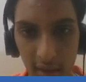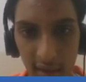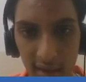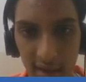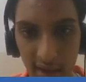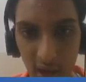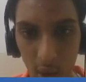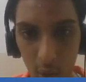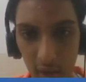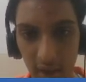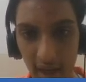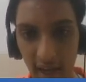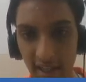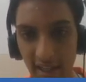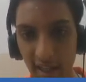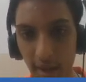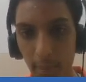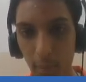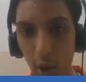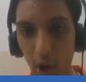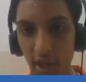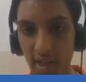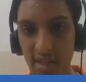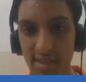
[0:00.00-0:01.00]
Now
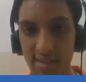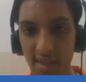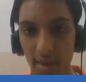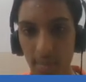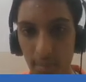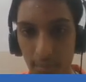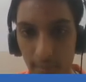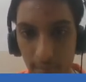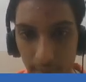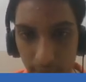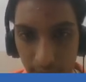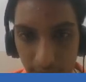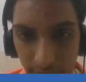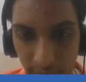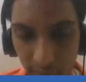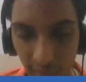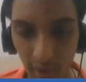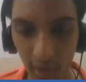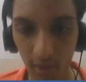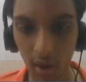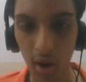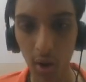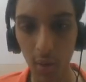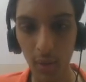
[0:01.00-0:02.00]
catabolism,
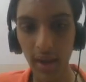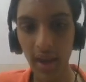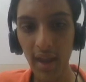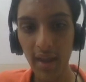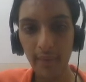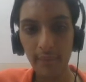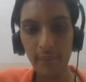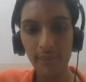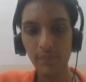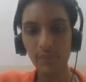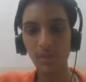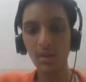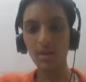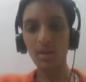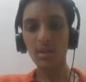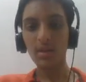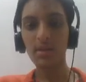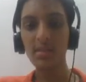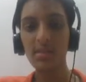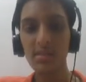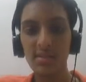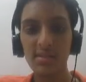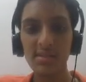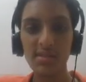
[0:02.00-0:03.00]
okay.
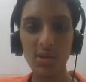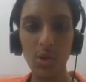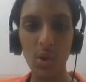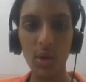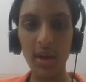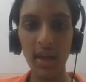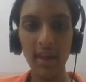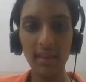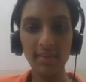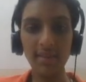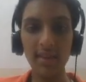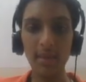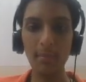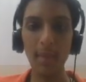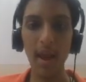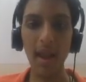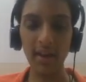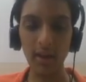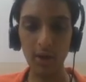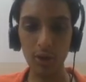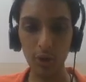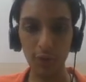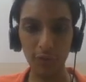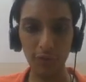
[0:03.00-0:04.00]
So in the
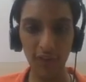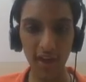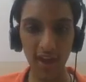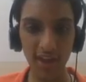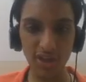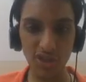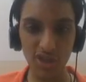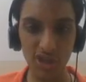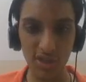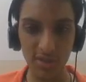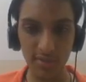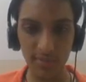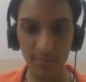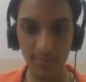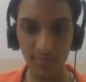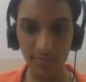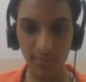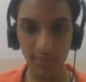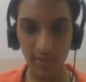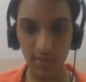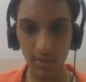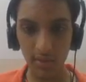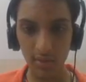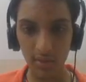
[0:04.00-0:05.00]
macrophage,
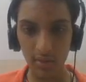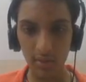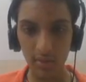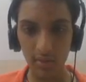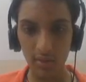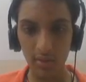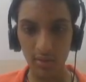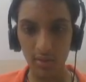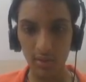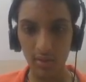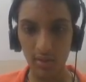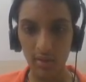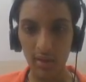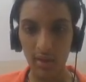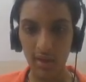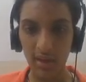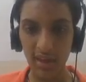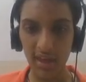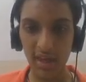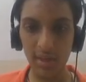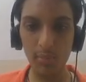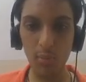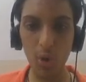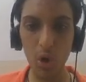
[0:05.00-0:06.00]

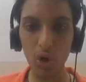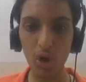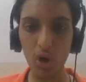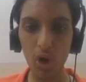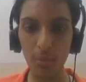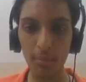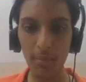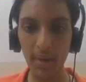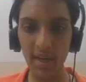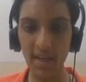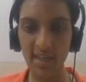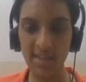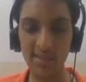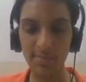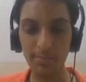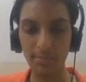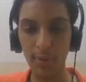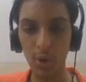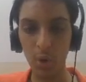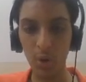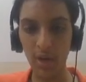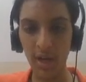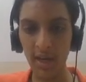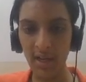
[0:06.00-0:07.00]
hemoglobin is
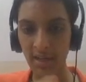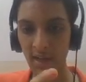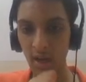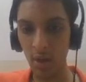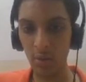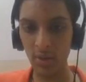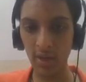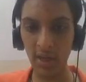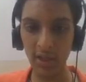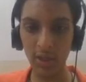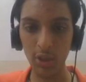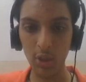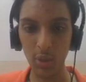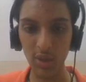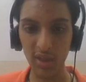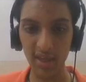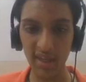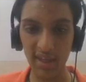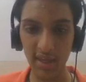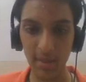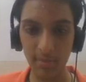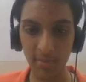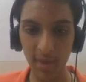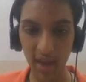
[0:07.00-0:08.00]
broken down into
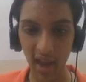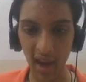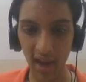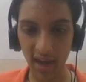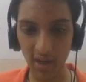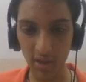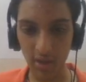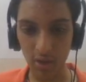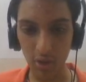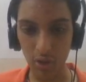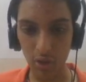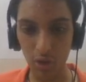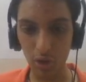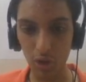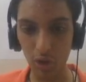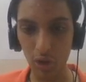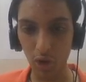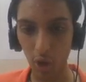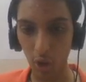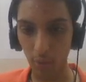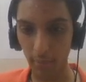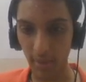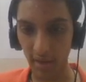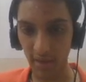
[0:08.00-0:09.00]
heme and
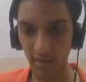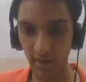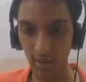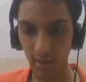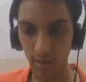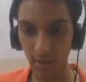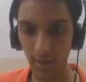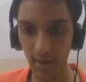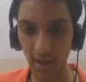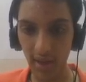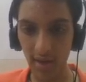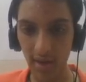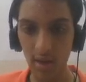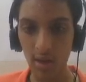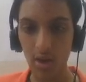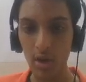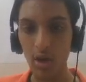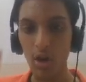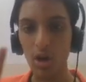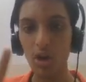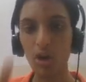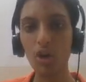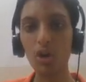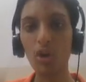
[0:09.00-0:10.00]
globin, okay.
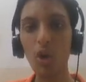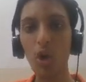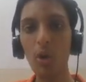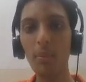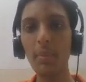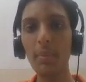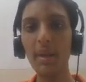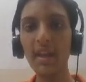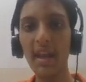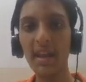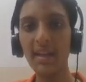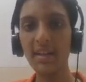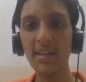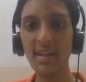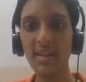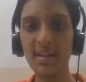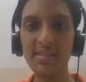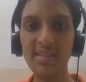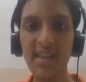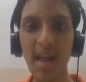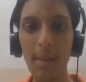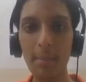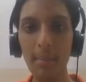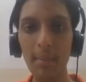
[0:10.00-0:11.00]
Globin enters
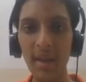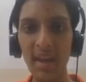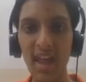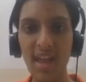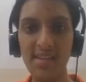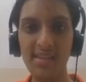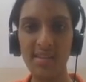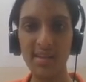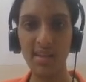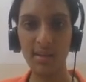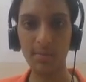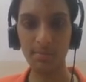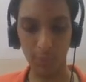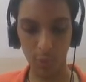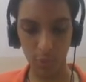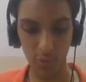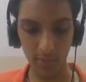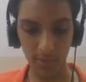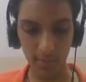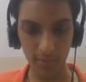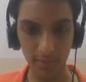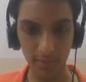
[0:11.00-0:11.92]
amino acid pool.